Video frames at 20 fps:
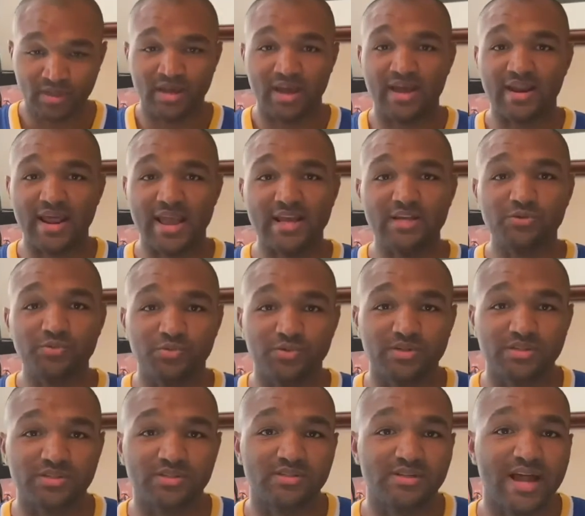And Ace
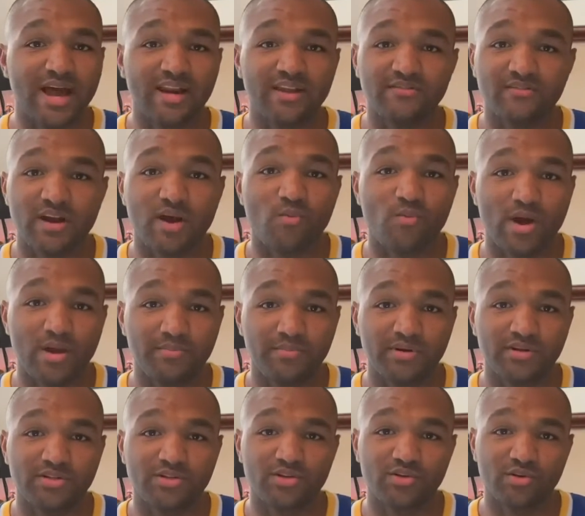was not even on
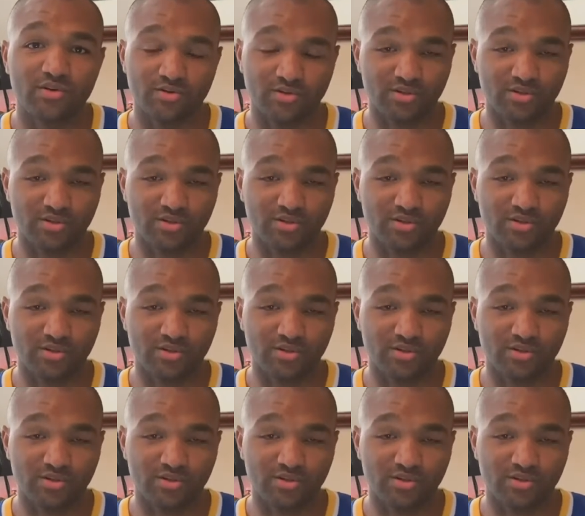Whitebeard's crew.